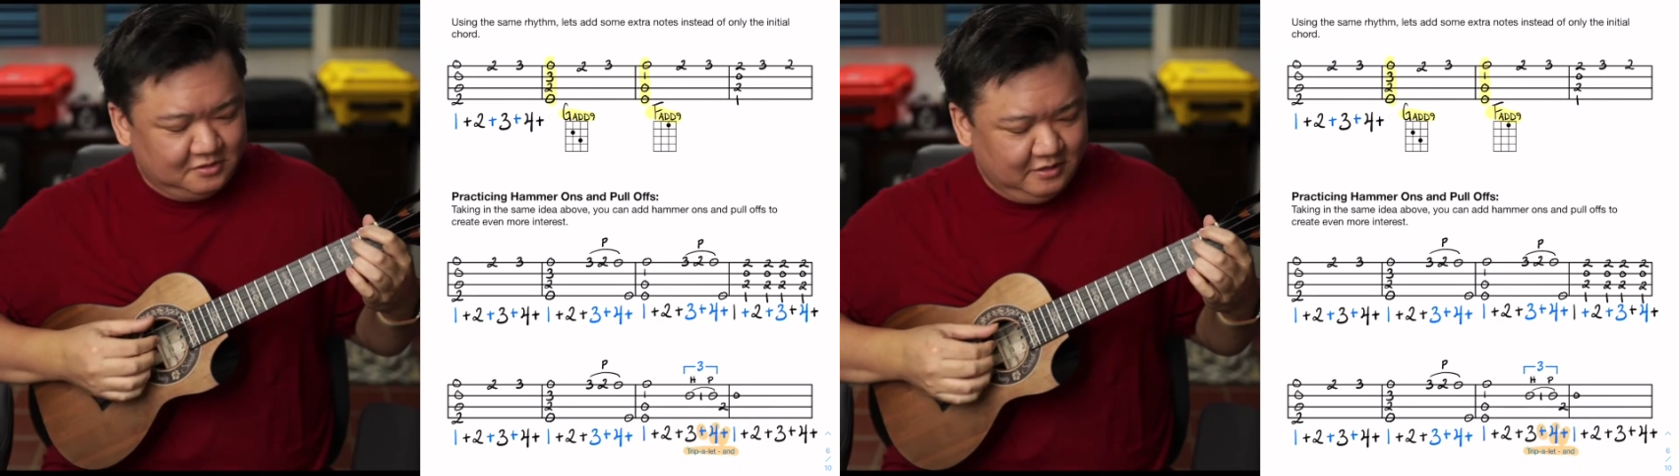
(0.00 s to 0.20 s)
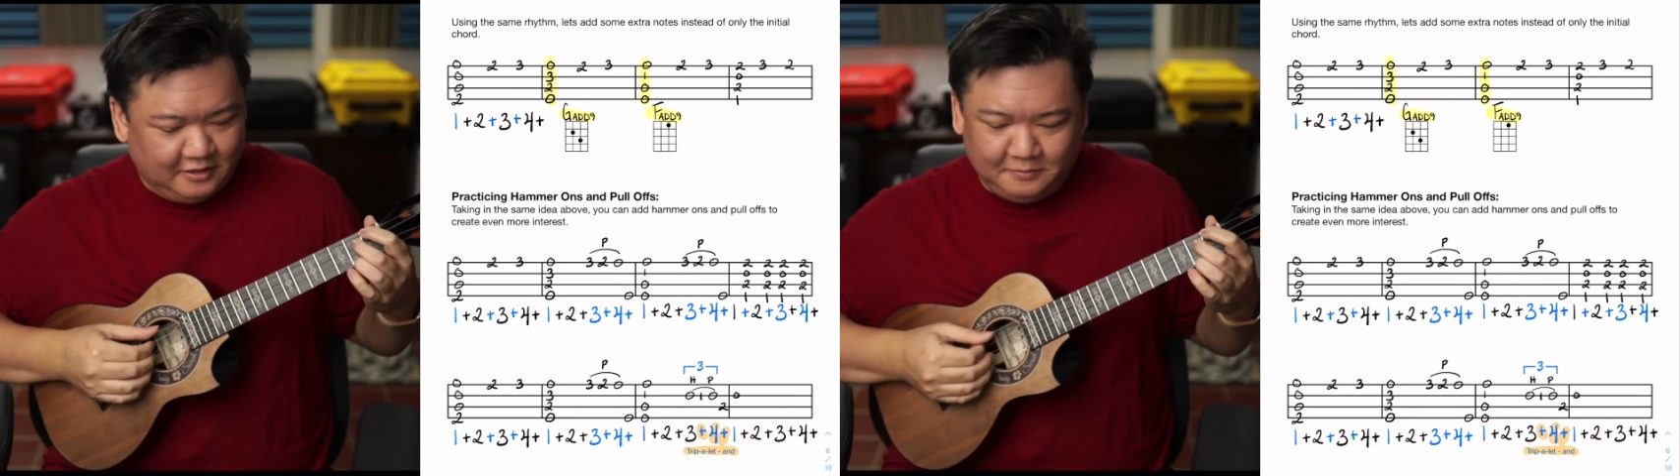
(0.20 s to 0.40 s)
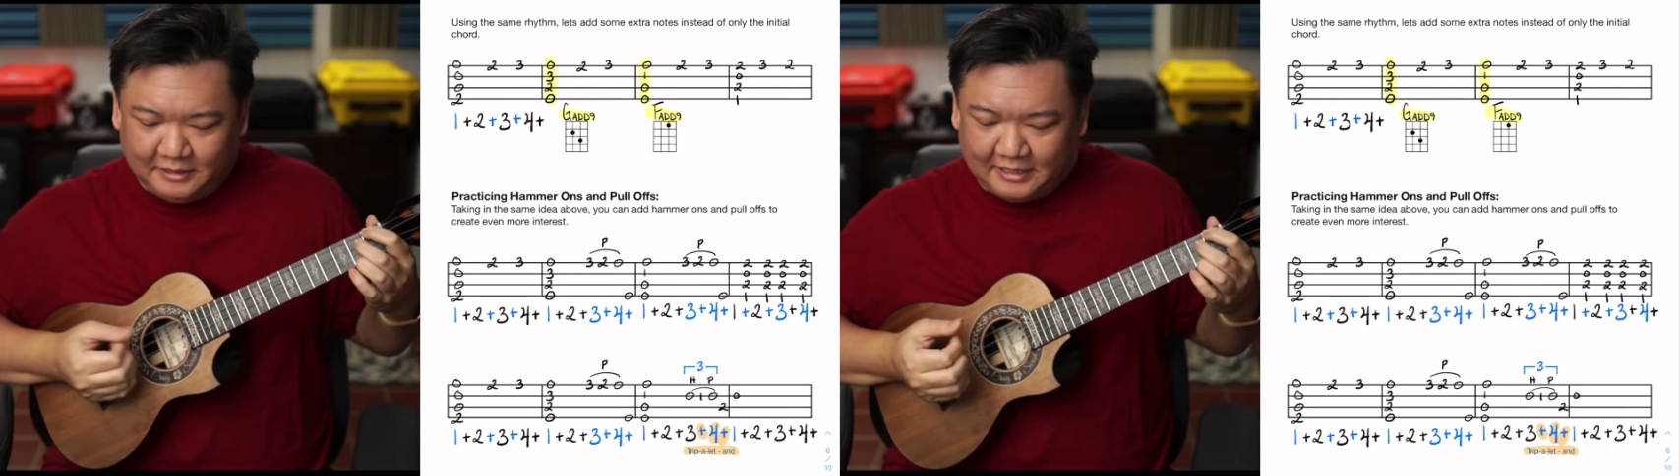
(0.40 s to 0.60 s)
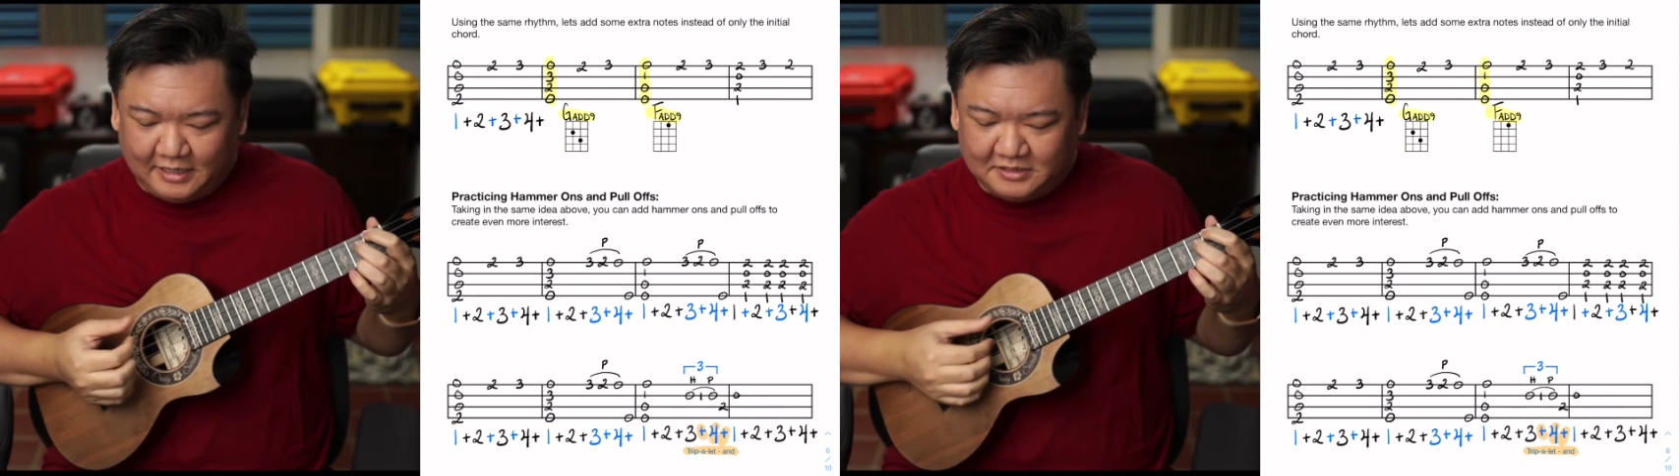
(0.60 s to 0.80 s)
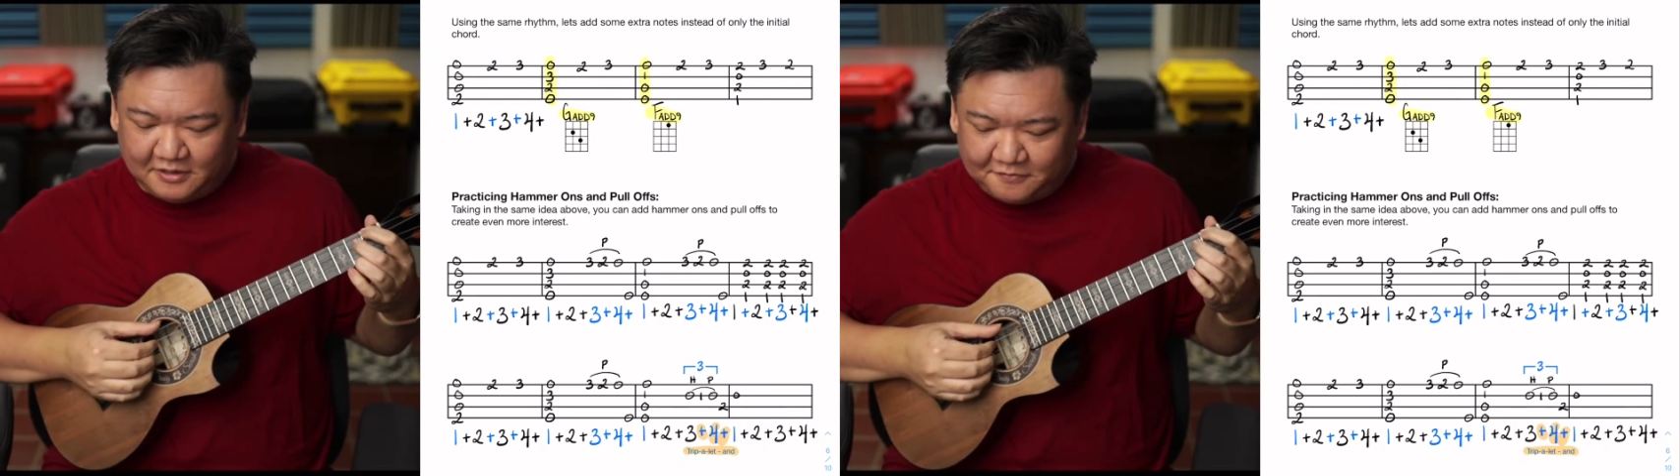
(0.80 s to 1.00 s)
like a
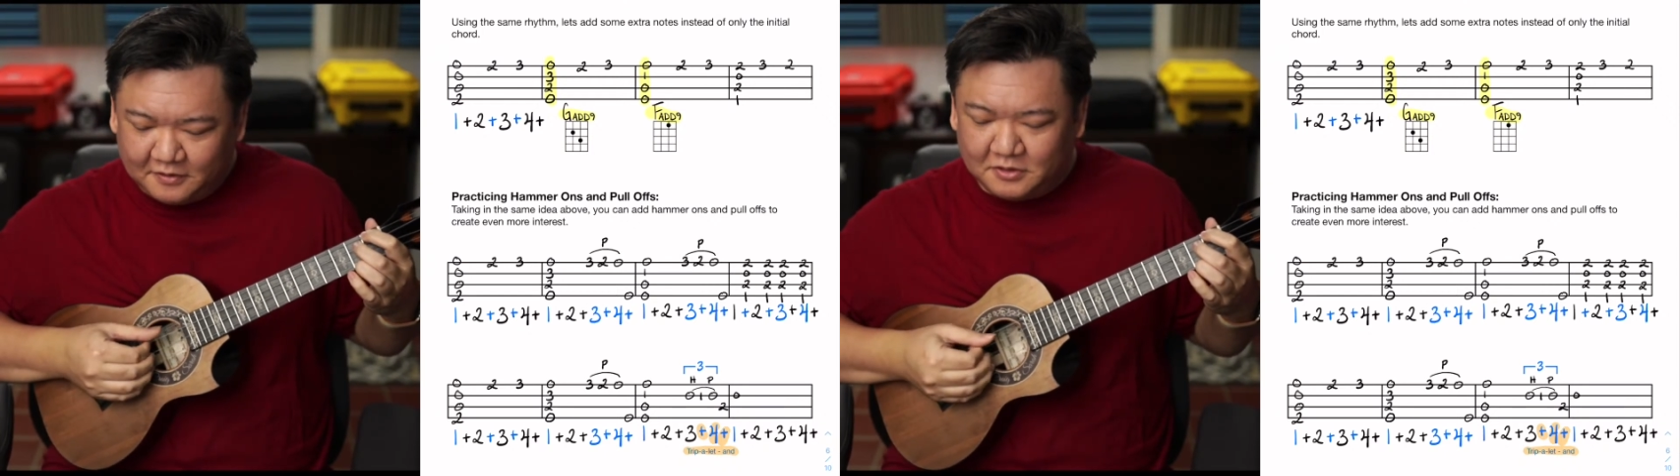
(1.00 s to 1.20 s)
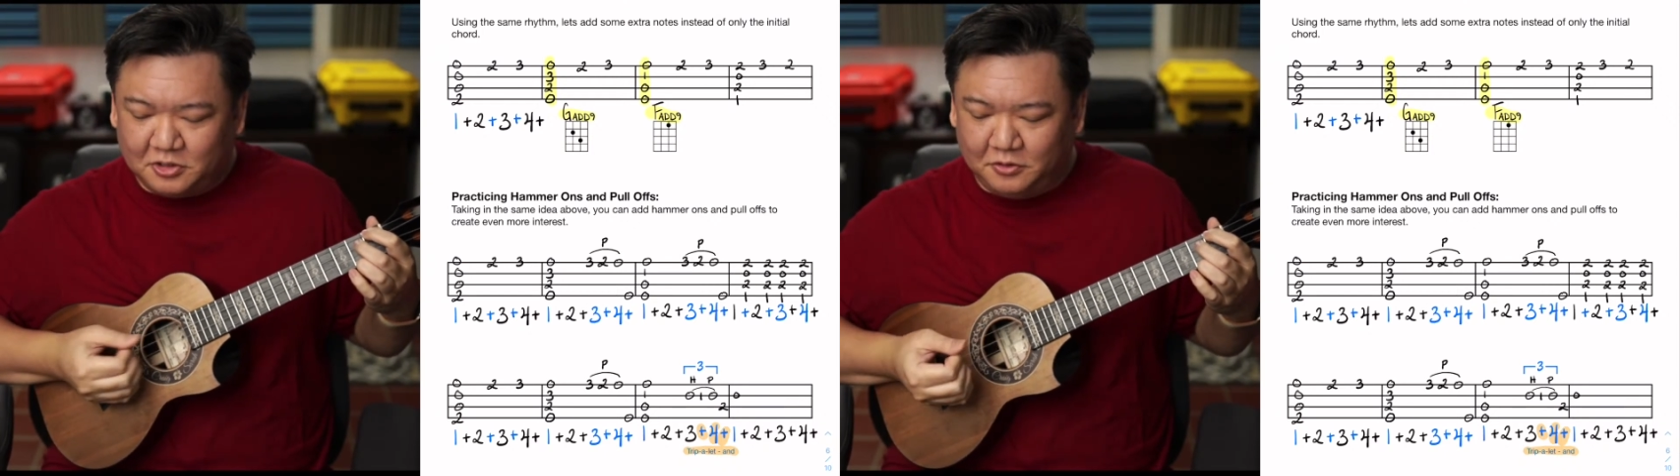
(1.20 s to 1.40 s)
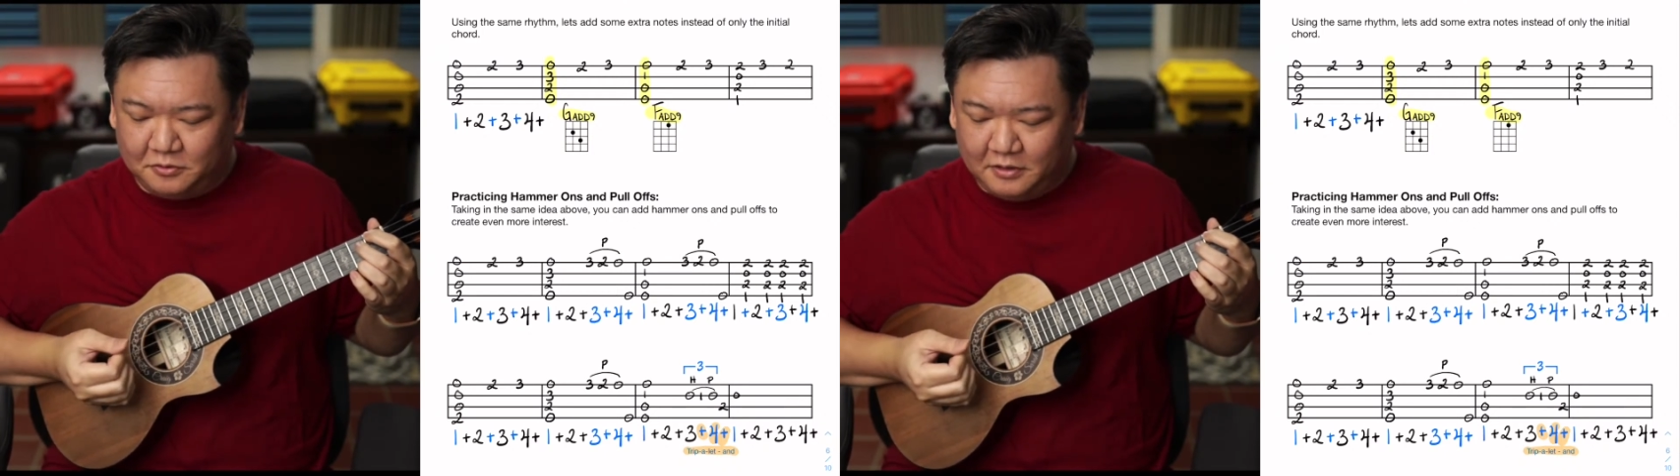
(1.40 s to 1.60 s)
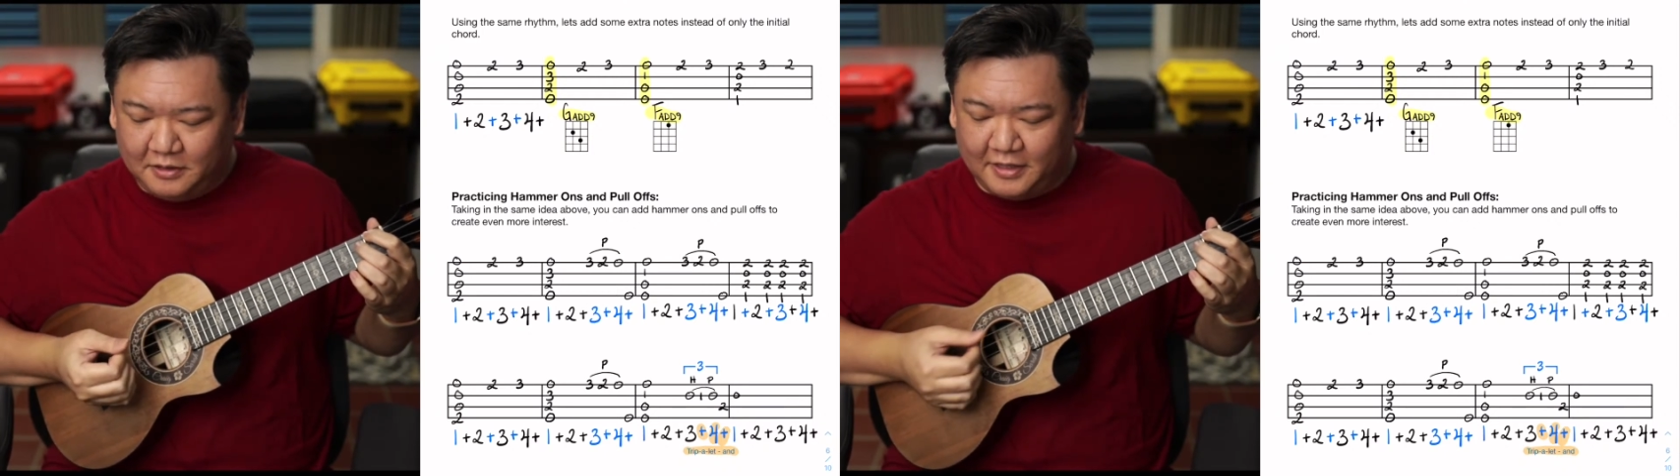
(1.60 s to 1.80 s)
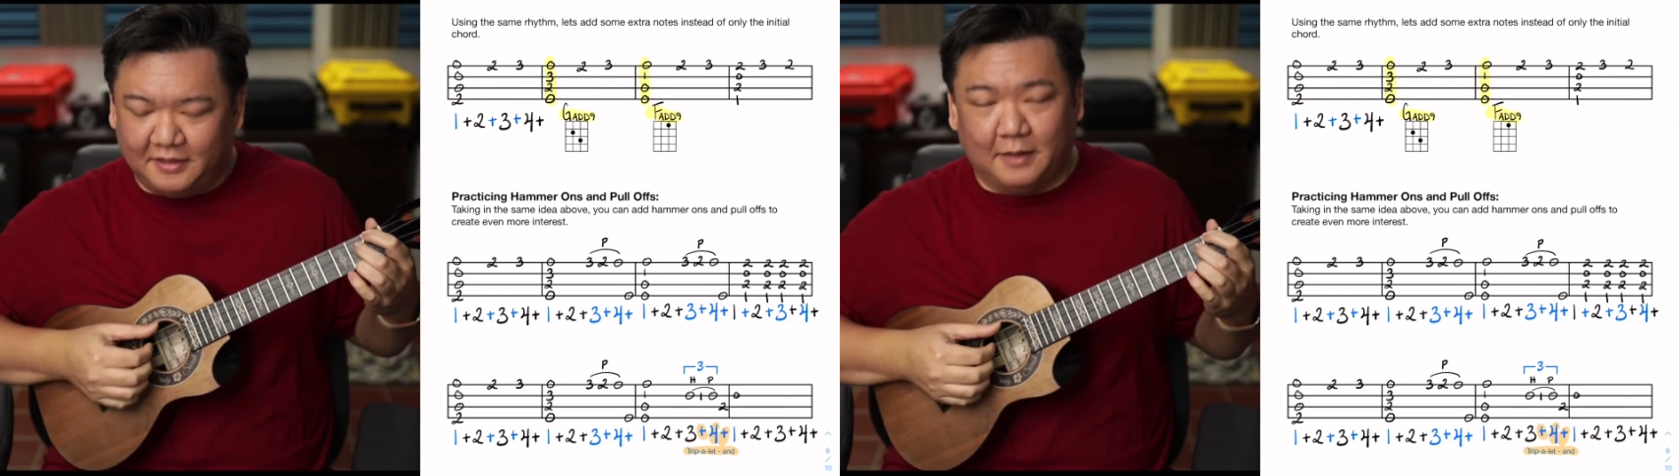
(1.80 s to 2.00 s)
different tone
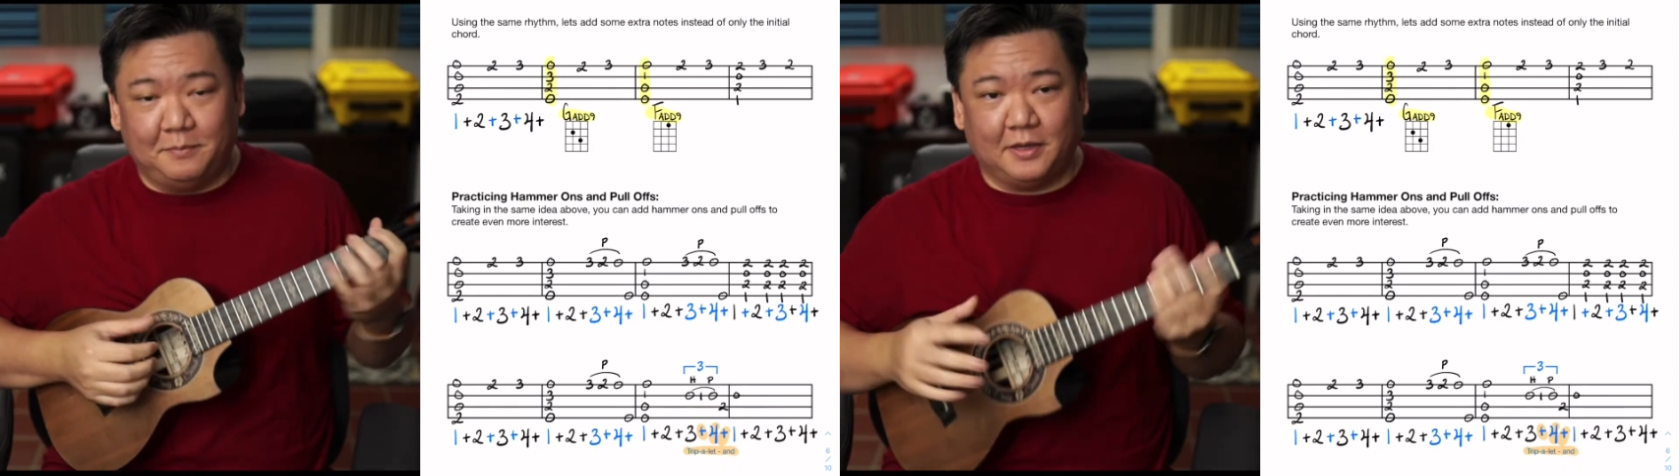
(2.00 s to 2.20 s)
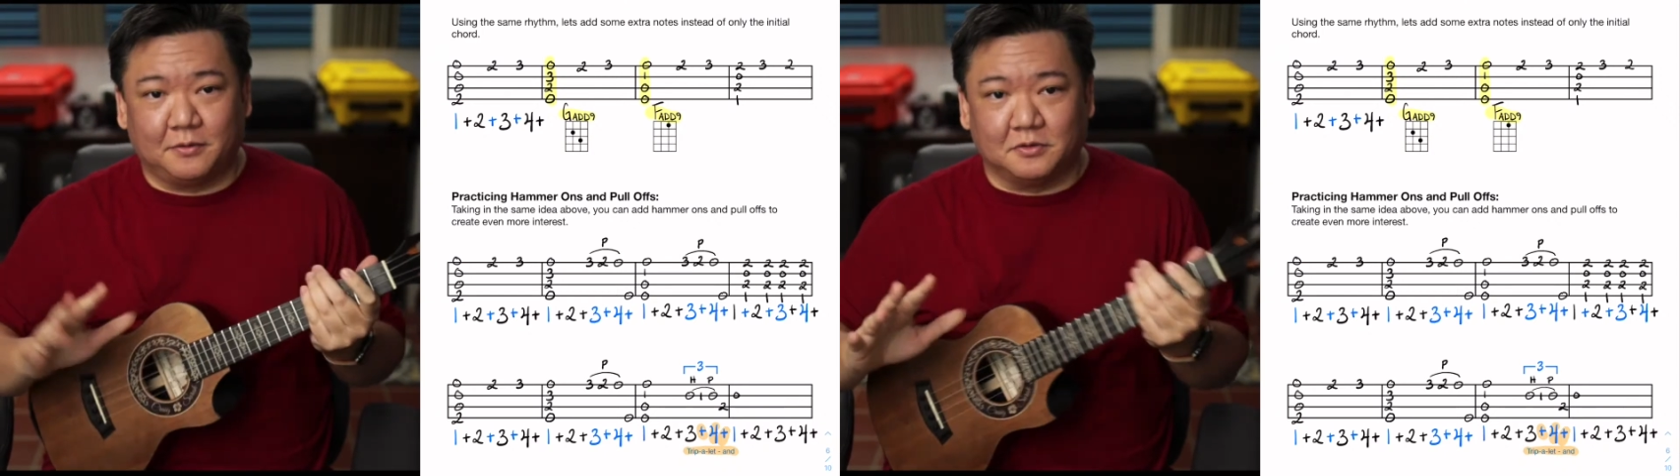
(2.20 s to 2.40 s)
than that pick roll.